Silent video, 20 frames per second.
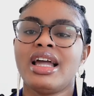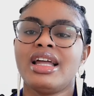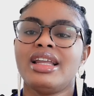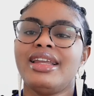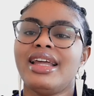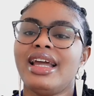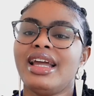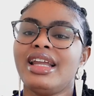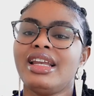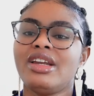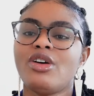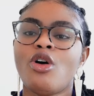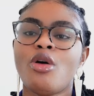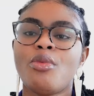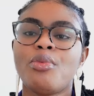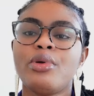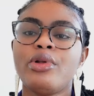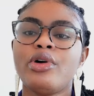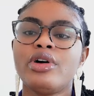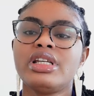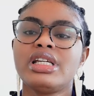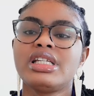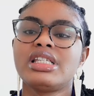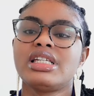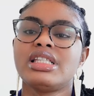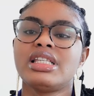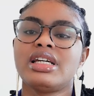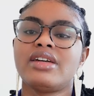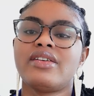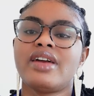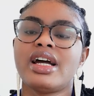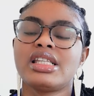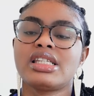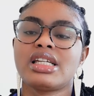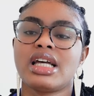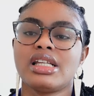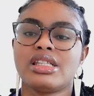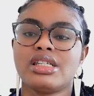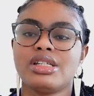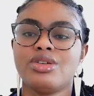Then upload it in the right
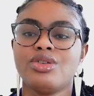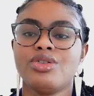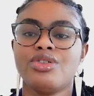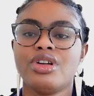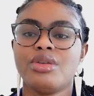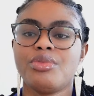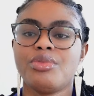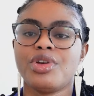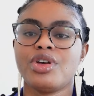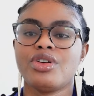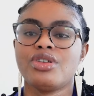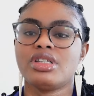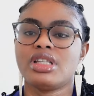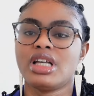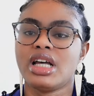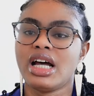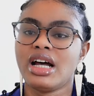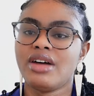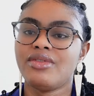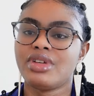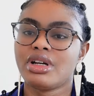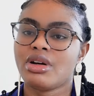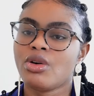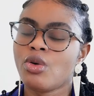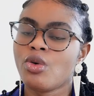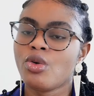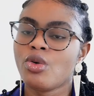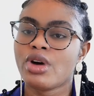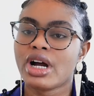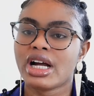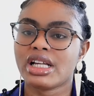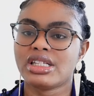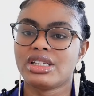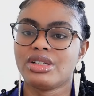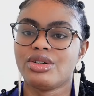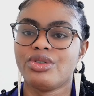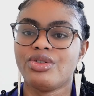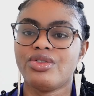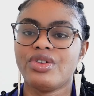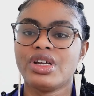category, because they have the whole
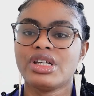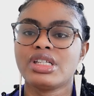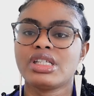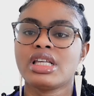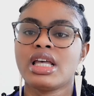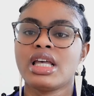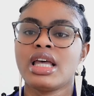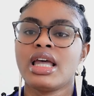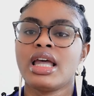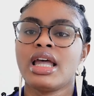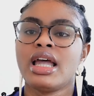categories.